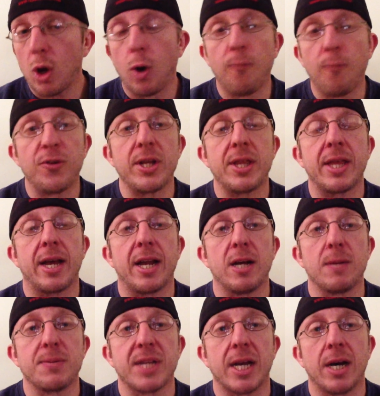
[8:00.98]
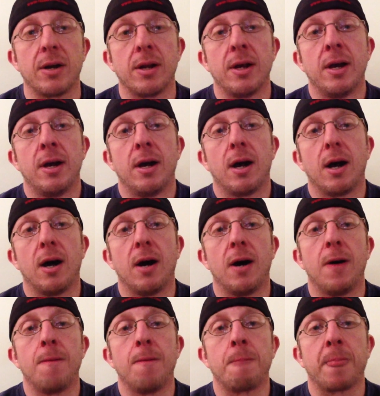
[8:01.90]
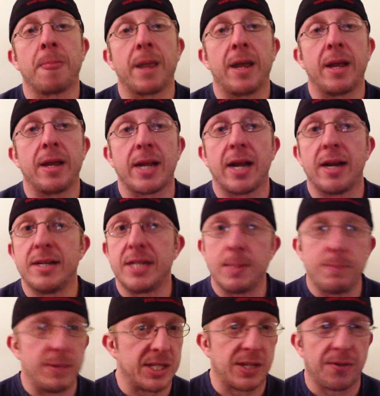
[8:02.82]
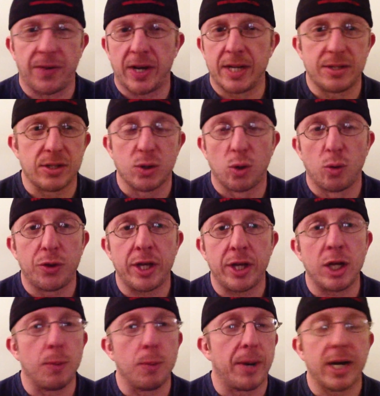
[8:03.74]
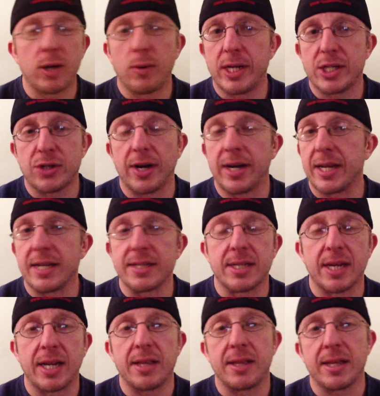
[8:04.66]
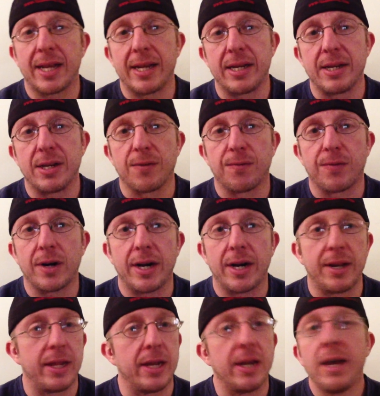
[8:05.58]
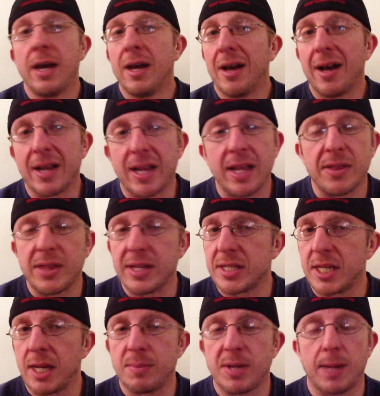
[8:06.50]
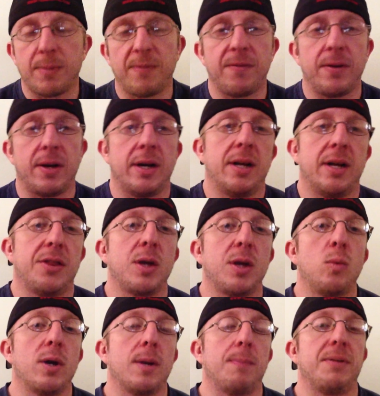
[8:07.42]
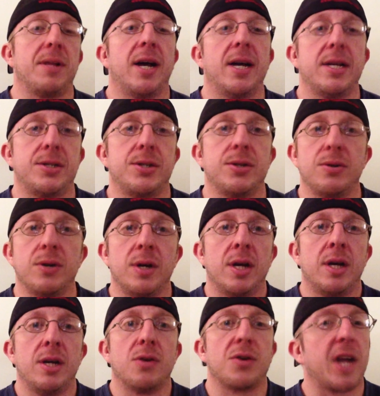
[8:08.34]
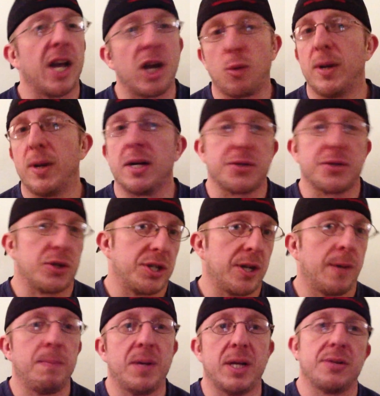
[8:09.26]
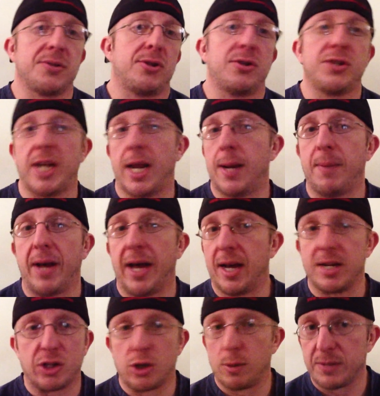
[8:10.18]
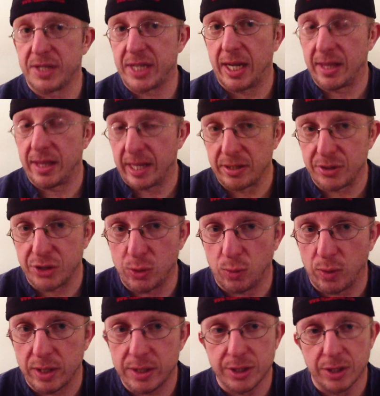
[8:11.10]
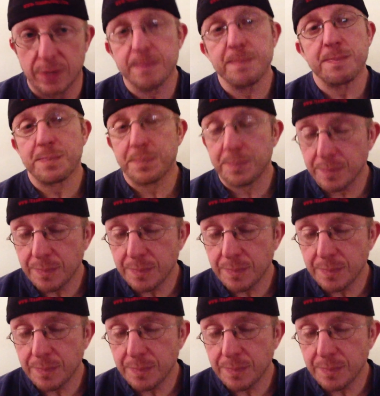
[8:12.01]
hopefully that helps out and kind of demystifies this whole thing. Body weight training isn't anything any different. And then again, this same type of thing would apply to kettlebells or dumbbells or sandbags or almost anything else you want. So